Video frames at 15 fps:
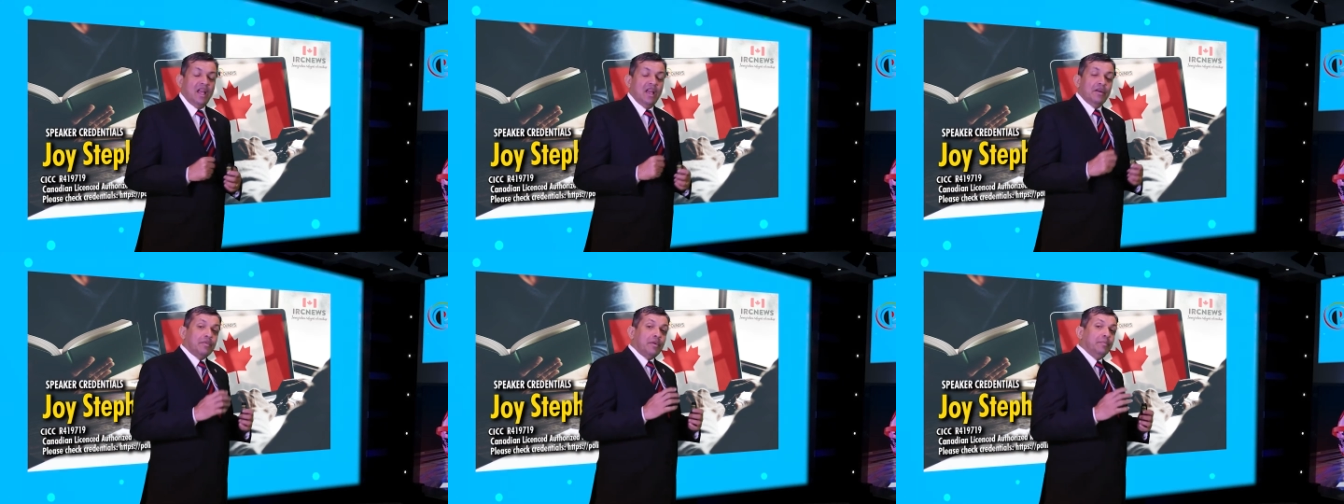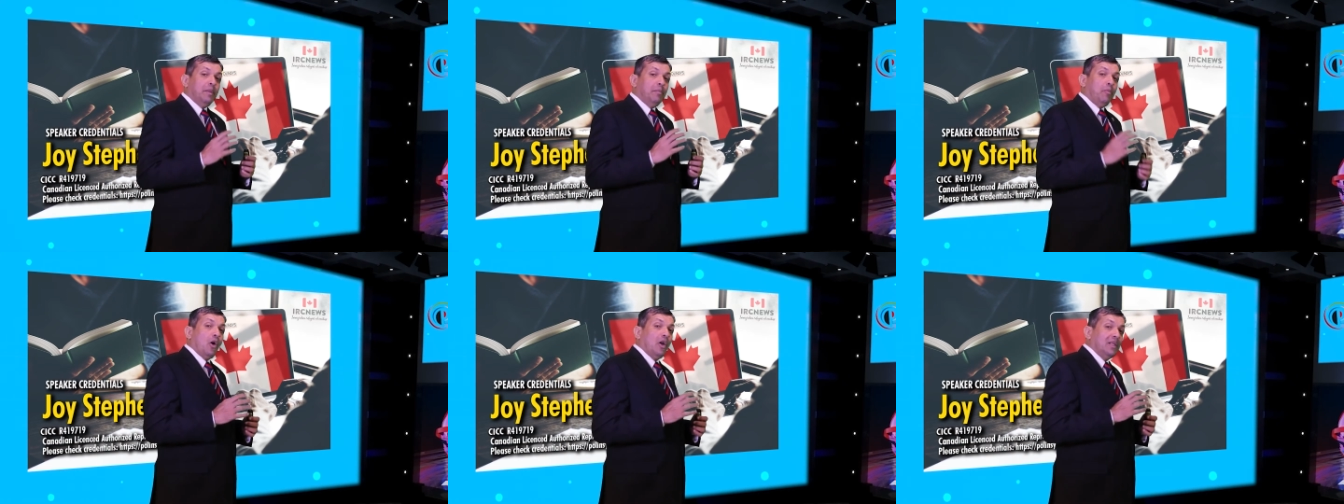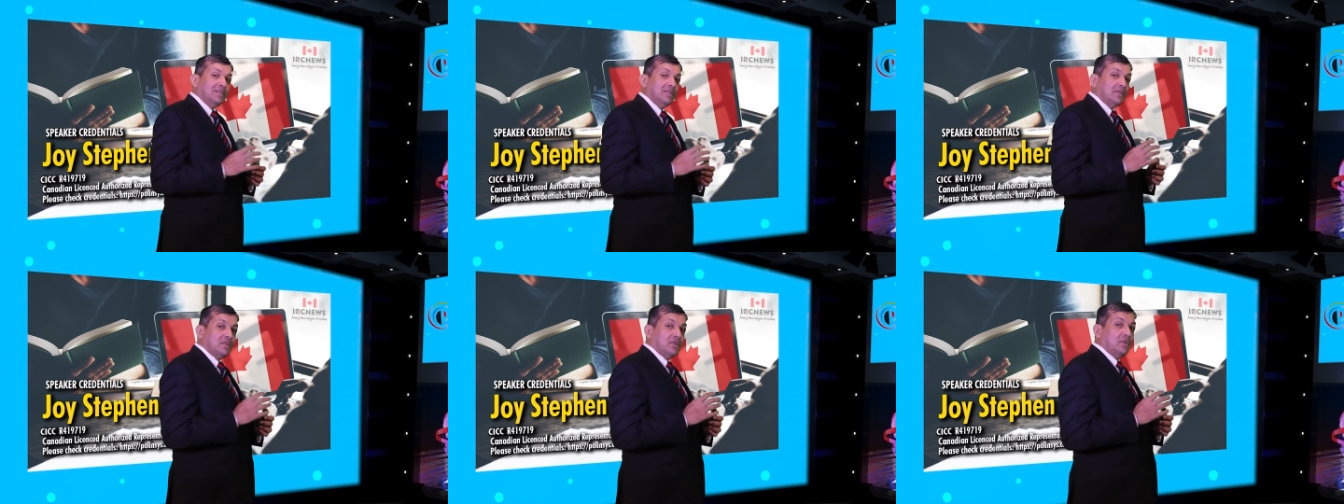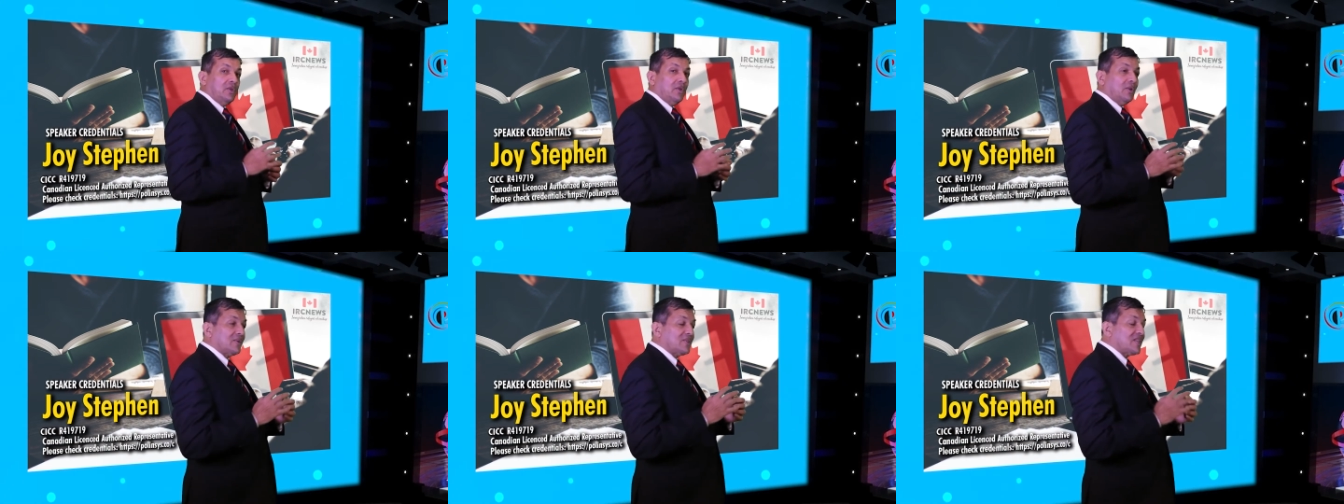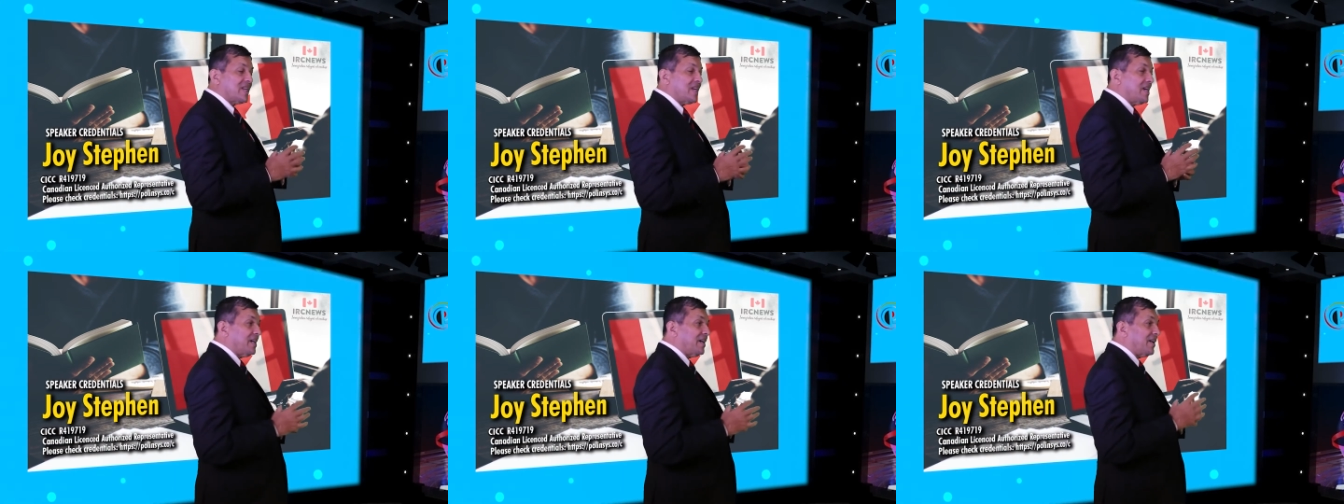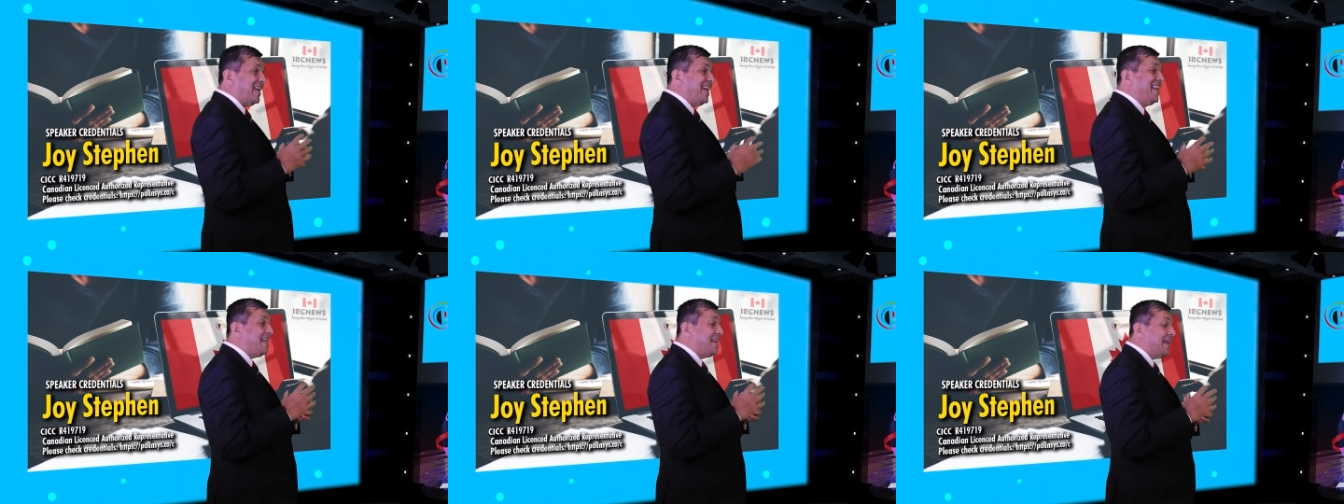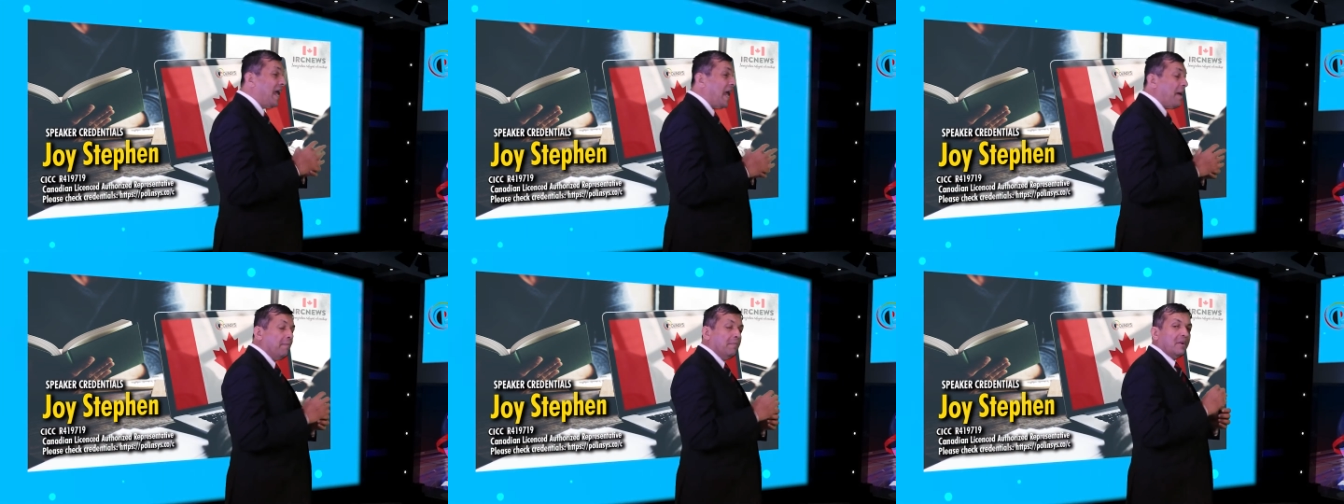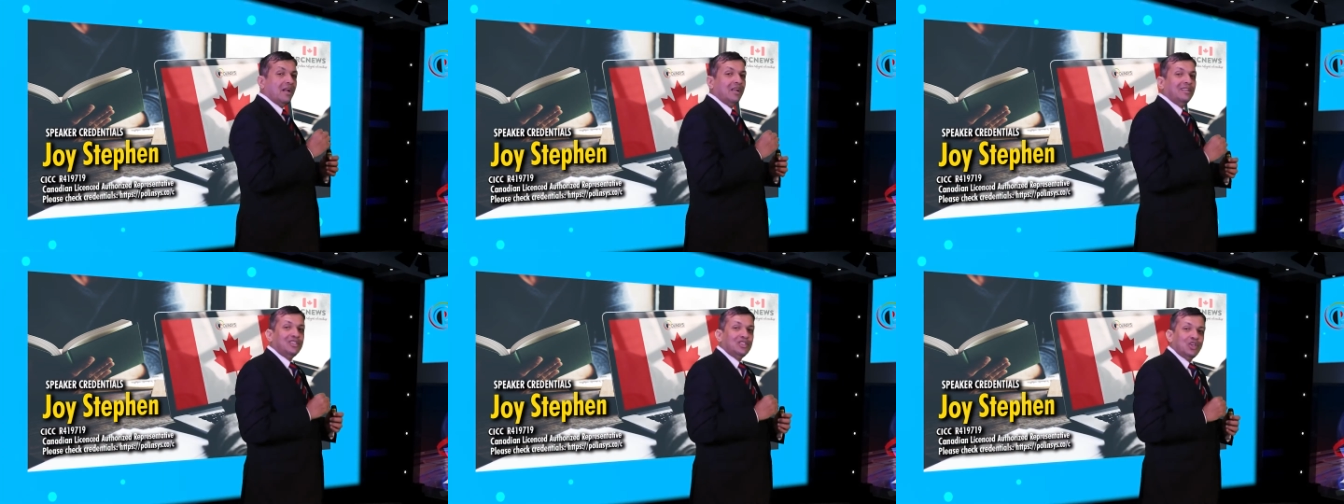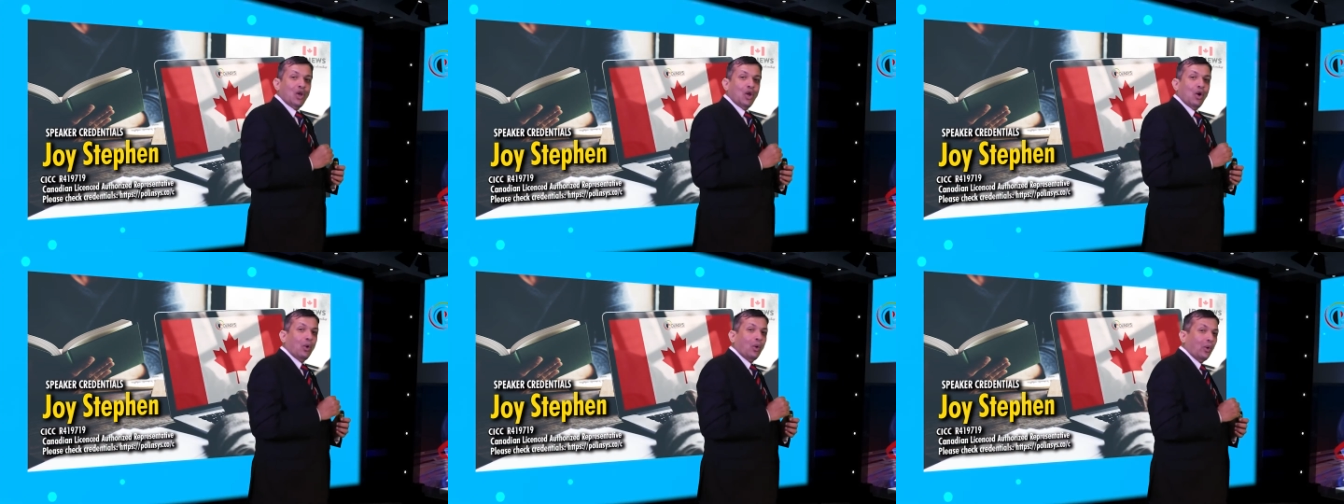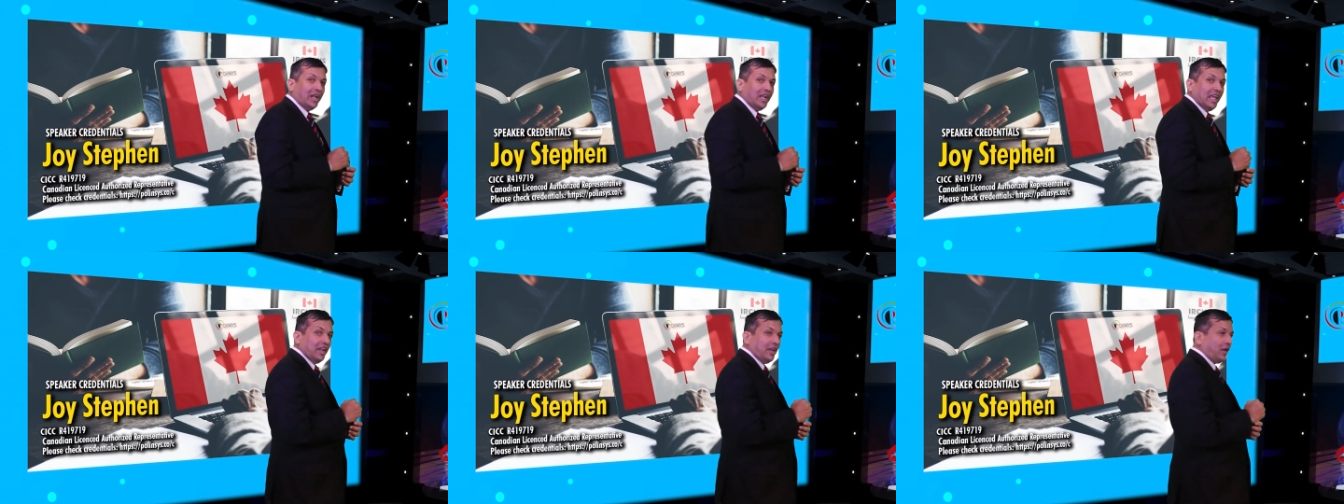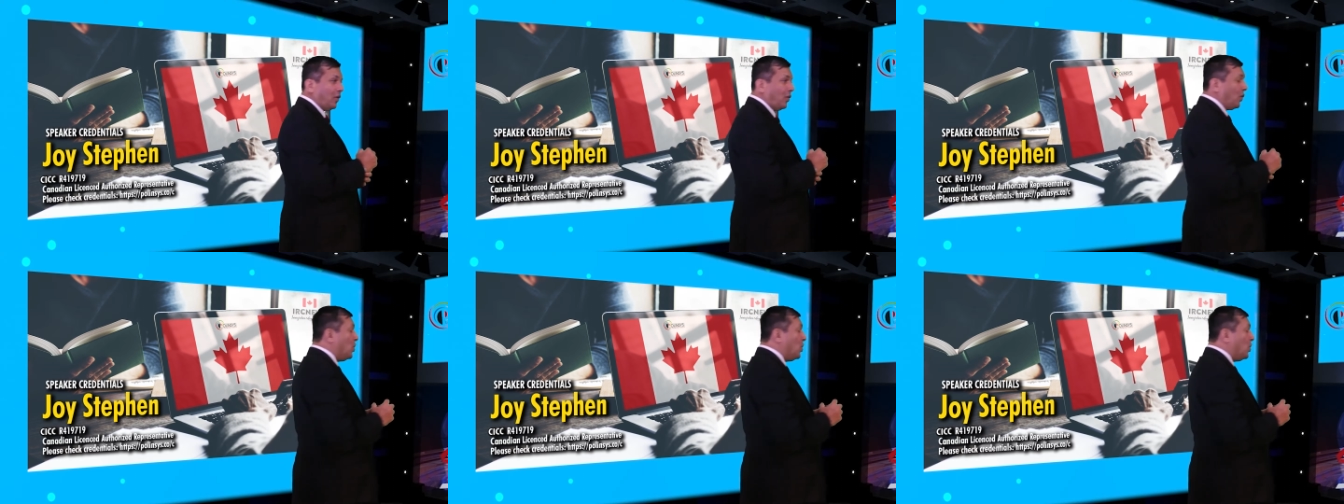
from the Polinsys Studios here in Cambridge, Ontario.